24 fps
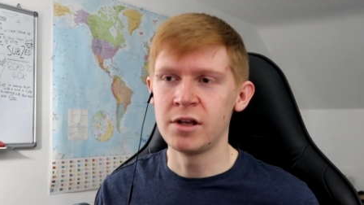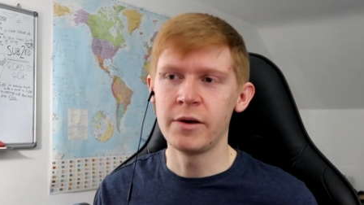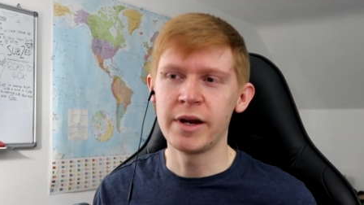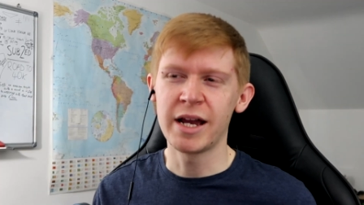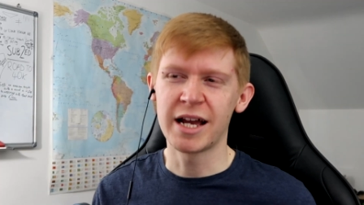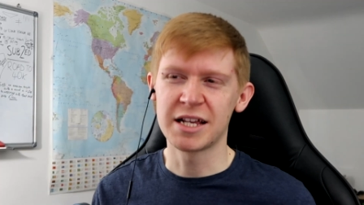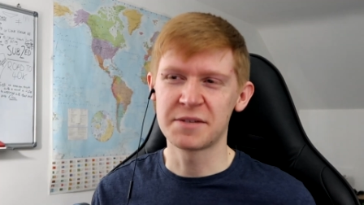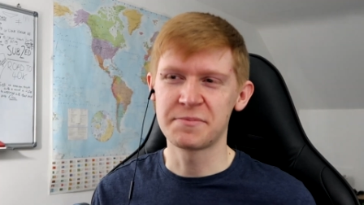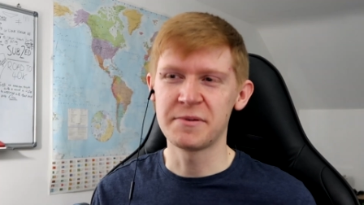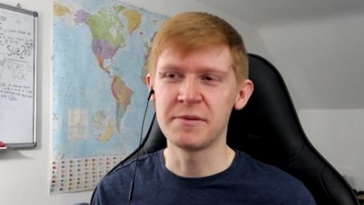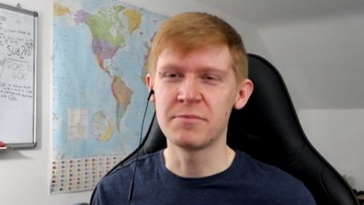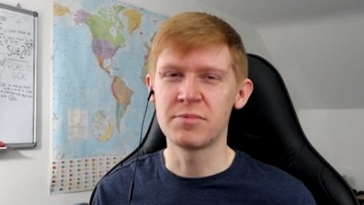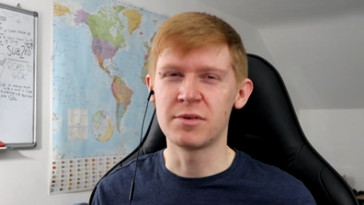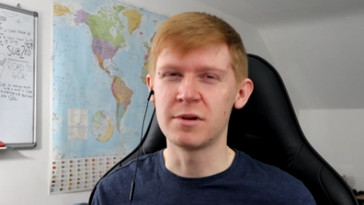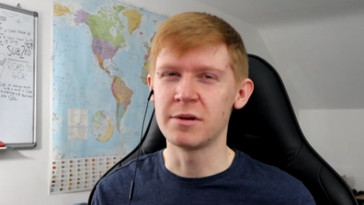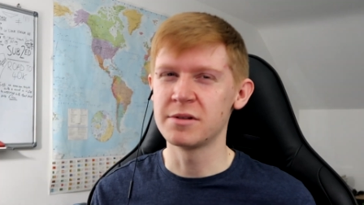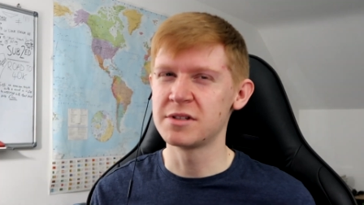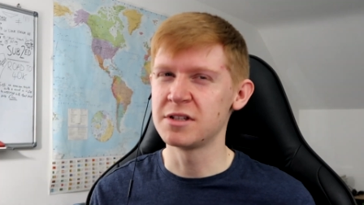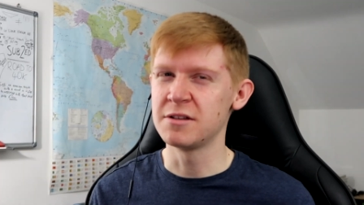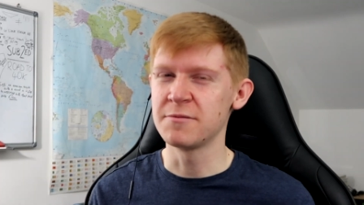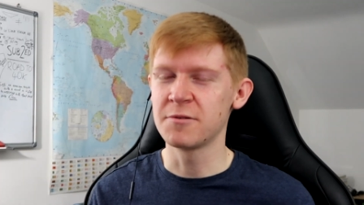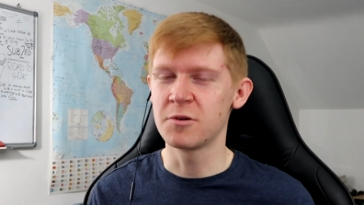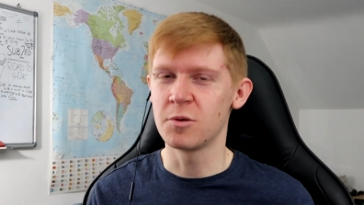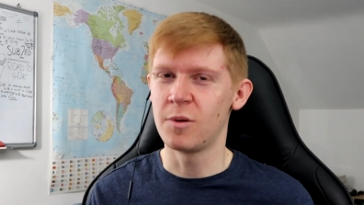Although he has been
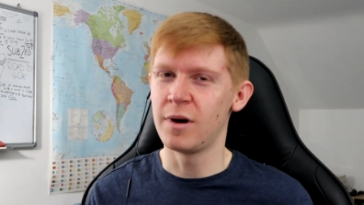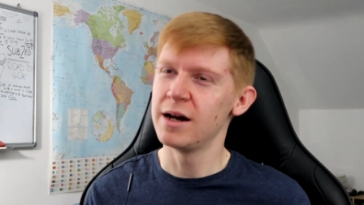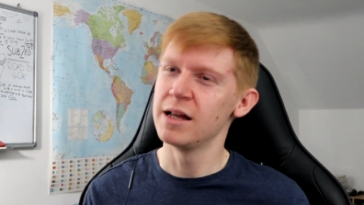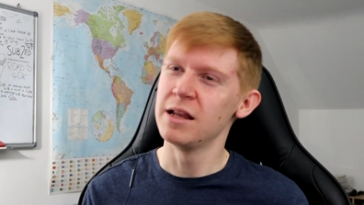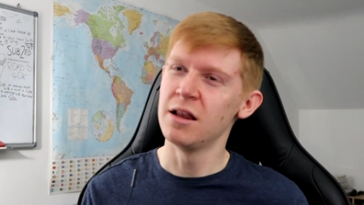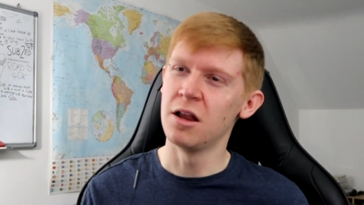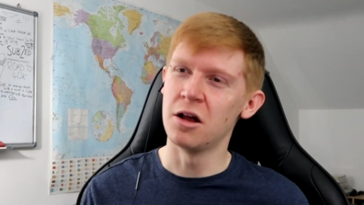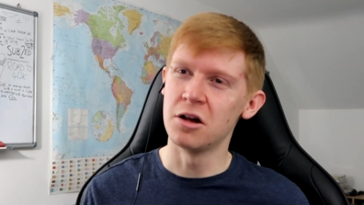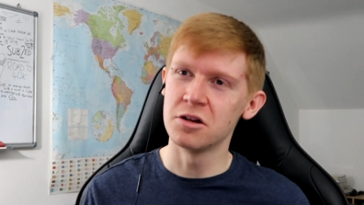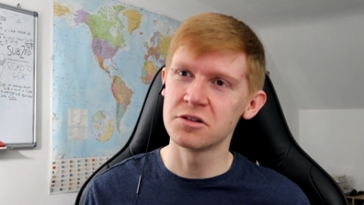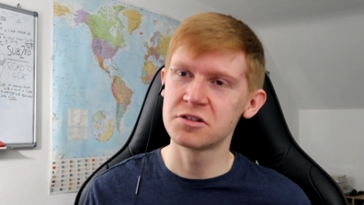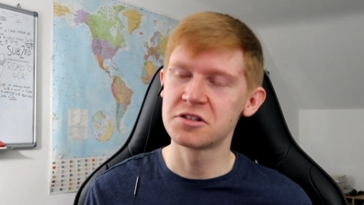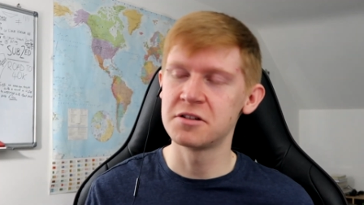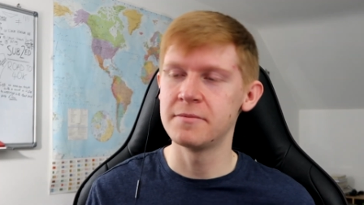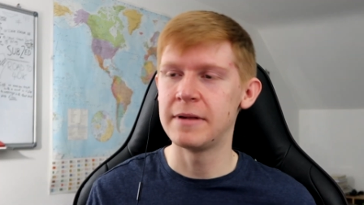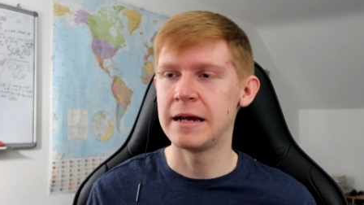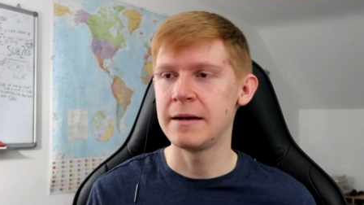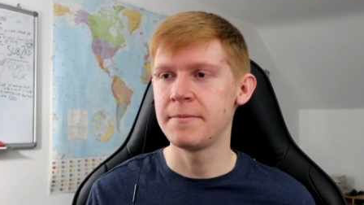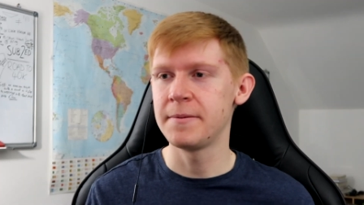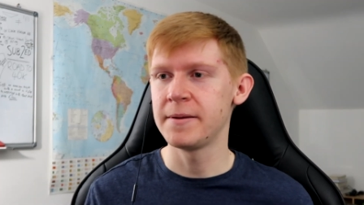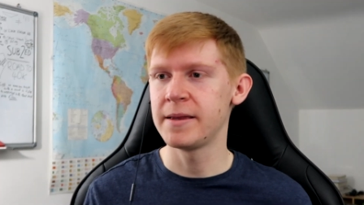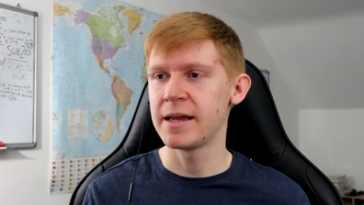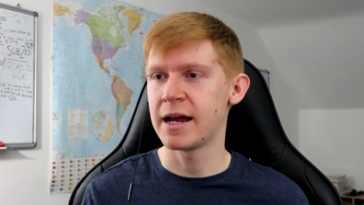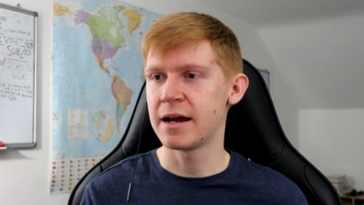promoting them quite a lot, so
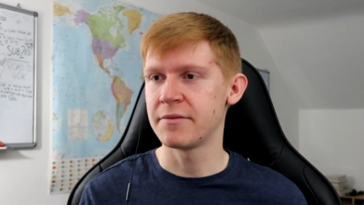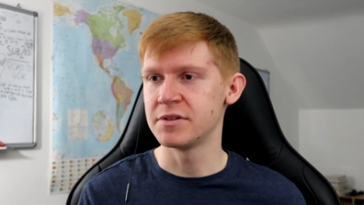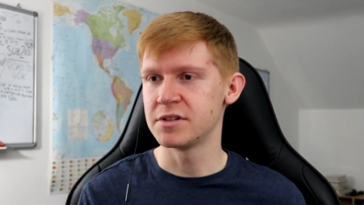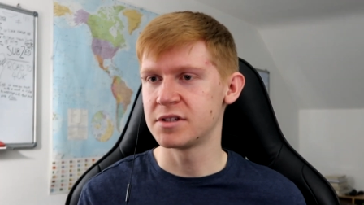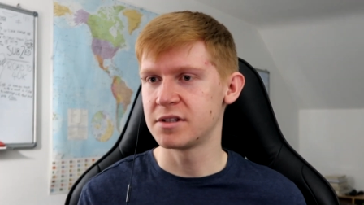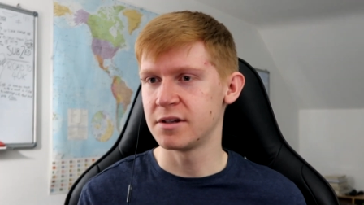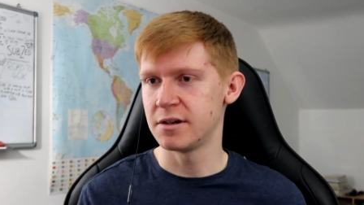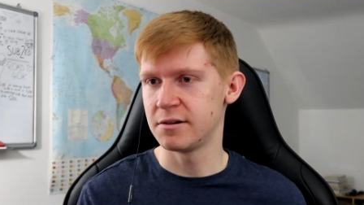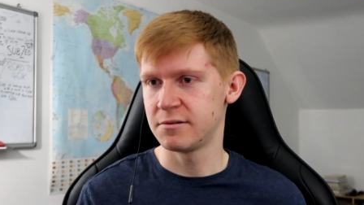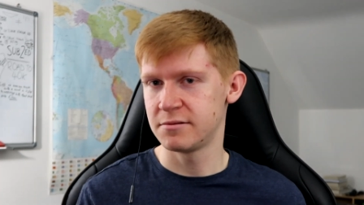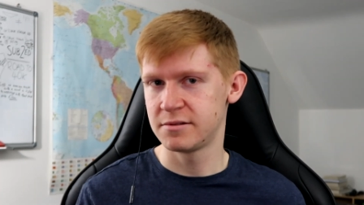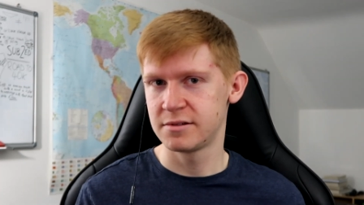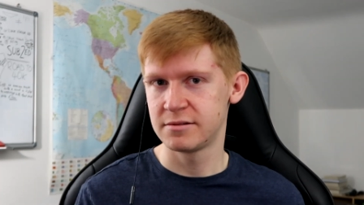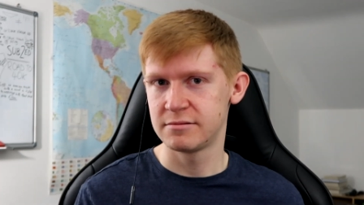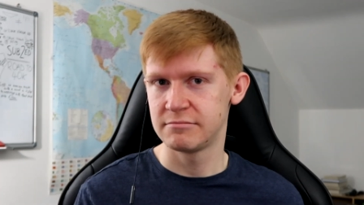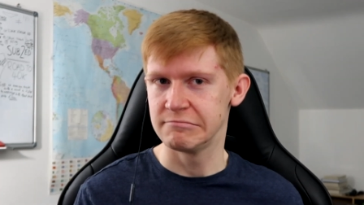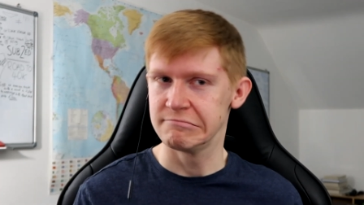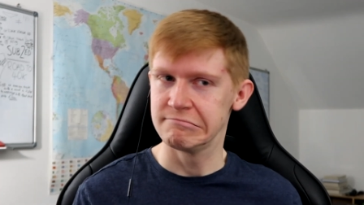maybe they haven't sold.